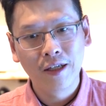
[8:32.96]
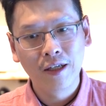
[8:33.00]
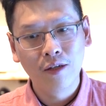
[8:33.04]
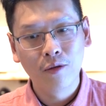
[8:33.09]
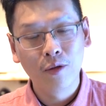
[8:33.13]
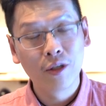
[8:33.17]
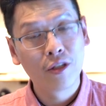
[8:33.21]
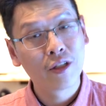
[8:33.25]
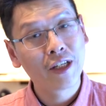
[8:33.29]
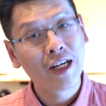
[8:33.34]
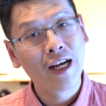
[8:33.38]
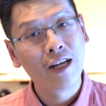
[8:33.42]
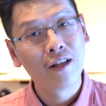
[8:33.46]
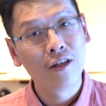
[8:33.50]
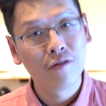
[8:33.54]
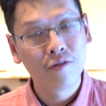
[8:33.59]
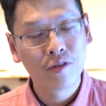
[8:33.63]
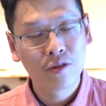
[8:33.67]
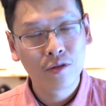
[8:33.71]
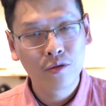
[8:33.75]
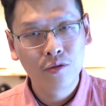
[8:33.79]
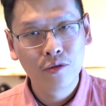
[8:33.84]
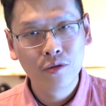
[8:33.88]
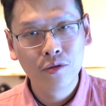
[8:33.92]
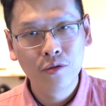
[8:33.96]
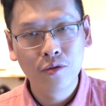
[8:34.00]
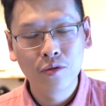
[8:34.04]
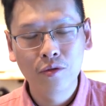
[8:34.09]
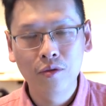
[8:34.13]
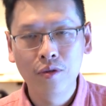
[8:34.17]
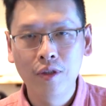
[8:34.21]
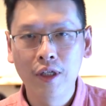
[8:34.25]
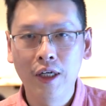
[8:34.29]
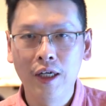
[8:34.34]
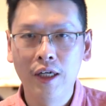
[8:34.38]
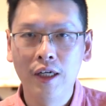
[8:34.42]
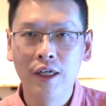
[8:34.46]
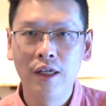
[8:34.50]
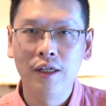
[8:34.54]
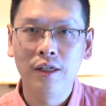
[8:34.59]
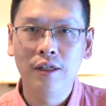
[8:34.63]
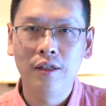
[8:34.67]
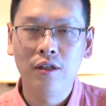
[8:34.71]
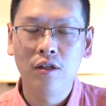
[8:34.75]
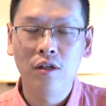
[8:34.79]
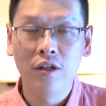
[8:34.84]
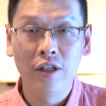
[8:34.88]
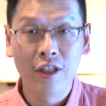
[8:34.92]
which kind of school
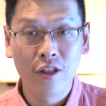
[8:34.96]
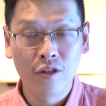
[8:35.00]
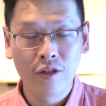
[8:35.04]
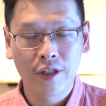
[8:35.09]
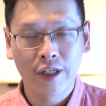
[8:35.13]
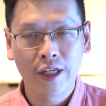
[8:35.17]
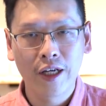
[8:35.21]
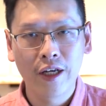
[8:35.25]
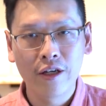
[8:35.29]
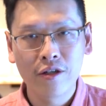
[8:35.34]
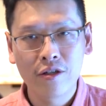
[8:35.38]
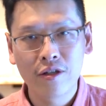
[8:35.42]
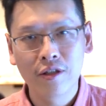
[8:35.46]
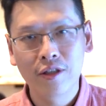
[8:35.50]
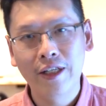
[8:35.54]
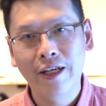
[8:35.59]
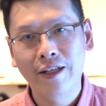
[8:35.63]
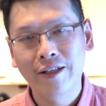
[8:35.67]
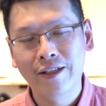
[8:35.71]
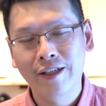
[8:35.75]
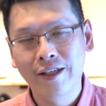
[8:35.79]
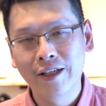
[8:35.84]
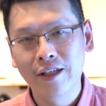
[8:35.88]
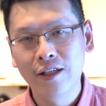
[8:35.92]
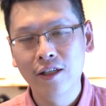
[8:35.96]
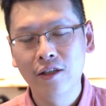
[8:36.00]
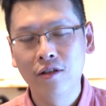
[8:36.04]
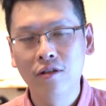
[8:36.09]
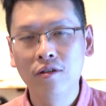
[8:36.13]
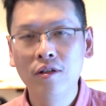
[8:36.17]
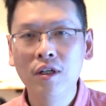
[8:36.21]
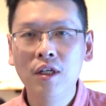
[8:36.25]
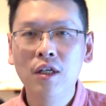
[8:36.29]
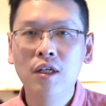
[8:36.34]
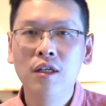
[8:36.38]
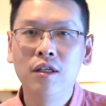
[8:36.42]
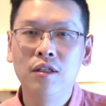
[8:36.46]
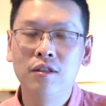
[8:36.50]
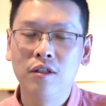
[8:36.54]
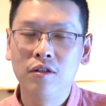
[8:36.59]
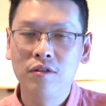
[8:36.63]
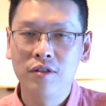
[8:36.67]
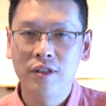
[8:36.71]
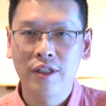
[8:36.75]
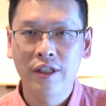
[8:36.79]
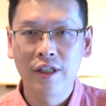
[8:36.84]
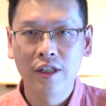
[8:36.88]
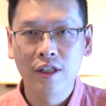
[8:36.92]
or education that
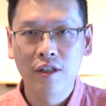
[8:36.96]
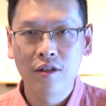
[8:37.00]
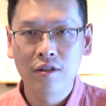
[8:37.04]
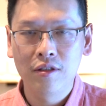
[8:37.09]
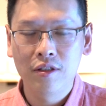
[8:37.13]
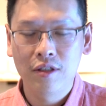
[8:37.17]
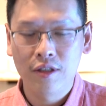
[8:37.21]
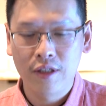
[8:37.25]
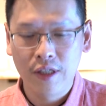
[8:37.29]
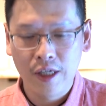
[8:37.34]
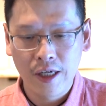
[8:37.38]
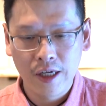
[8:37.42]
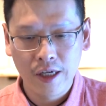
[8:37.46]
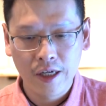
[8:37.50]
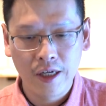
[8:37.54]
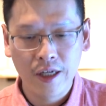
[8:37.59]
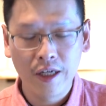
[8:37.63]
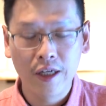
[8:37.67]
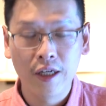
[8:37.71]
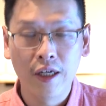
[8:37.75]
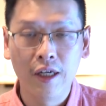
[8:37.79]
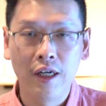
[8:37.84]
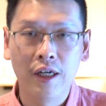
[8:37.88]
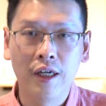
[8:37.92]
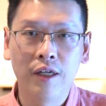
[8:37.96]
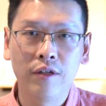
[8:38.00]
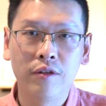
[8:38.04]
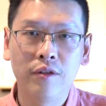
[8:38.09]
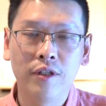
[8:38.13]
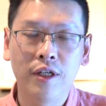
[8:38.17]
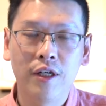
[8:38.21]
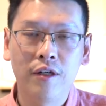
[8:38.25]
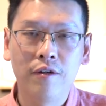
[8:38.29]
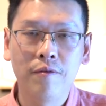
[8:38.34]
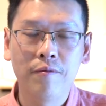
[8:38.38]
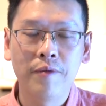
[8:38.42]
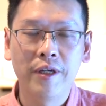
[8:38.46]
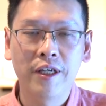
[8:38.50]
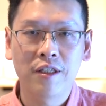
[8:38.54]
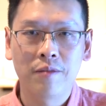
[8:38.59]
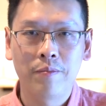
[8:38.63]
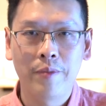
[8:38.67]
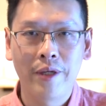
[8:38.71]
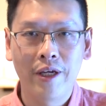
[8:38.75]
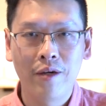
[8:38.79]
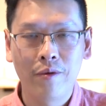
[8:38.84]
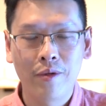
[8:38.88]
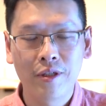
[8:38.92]
those girls
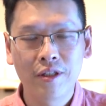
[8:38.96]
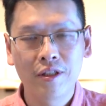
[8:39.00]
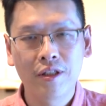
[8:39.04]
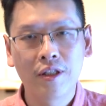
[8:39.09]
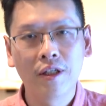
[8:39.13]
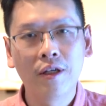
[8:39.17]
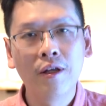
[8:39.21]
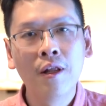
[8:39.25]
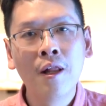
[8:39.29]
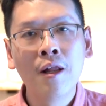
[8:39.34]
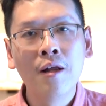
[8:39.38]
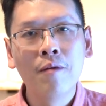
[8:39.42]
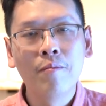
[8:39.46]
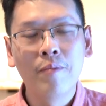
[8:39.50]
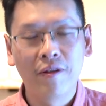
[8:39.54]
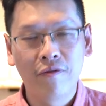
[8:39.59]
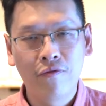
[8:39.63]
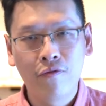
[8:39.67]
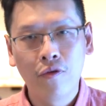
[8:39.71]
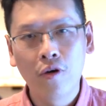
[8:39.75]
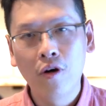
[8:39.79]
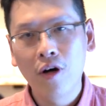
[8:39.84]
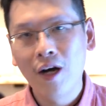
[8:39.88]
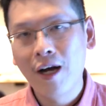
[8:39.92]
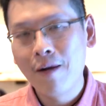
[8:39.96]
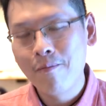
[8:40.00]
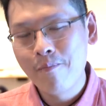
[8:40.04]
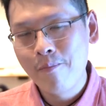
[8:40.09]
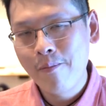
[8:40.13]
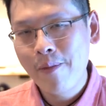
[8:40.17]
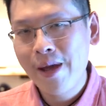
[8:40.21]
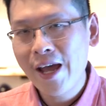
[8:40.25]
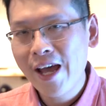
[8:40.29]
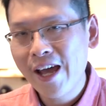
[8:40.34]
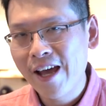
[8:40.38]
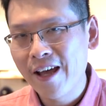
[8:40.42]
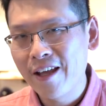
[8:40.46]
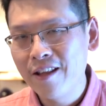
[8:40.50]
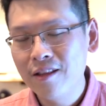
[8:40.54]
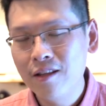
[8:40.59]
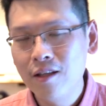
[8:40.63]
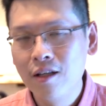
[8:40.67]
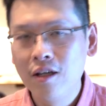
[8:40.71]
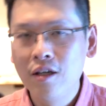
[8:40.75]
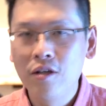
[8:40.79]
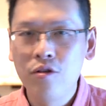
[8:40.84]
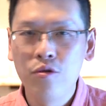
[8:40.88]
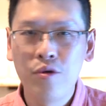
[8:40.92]
experienced. But for a
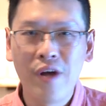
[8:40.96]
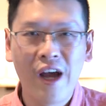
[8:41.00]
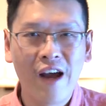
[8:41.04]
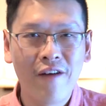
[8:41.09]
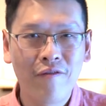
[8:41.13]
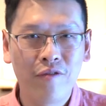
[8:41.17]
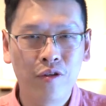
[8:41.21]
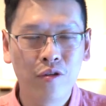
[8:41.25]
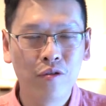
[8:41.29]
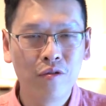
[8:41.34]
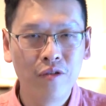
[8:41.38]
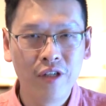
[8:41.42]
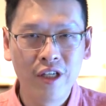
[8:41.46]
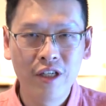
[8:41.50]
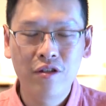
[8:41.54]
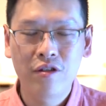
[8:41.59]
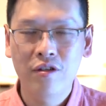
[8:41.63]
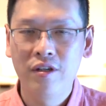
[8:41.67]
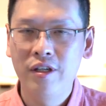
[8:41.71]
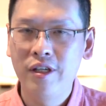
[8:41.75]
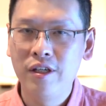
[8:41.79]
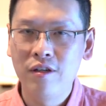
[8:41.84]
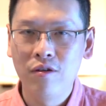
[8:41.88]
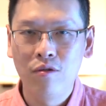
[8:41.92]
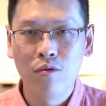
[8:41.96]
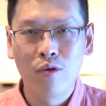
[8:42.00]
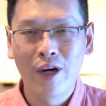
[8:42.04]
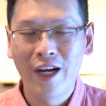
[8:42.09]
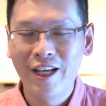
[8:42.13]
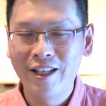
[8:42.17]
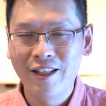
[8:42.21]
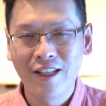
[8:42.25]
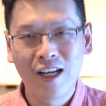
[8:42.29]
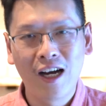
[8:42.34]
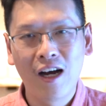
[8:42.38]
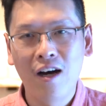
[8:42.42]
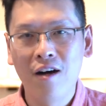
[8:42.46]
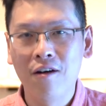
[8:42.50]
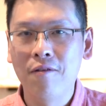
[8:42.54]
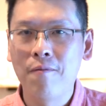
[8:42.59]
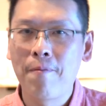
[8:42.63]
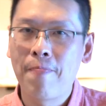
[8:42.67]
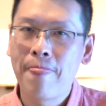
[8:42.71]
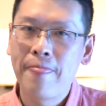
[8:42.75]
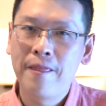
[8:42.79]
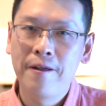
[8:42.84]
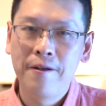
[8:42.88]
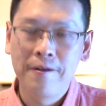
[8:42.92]
man, you have to literally write down